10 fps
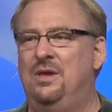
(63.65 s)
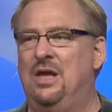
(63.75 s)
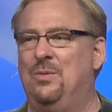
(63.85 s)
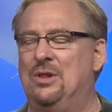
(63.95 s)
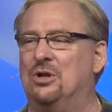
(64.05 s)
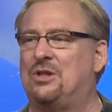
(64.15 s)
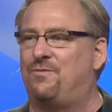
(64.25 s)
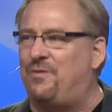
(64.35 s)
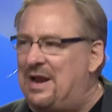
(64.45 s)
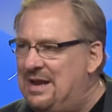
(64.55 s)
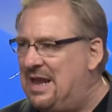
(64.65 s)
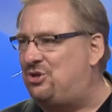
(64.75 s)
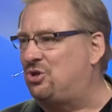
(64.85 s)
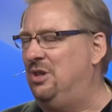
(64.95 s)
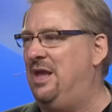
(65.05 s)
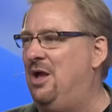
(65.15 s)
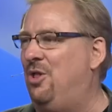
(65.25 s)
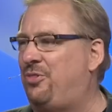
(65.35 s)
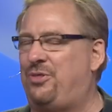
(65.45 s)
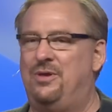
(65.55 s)
and we looked at financial
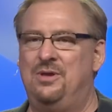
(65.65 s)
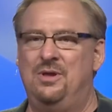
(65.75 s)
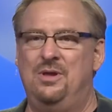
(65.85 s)
health,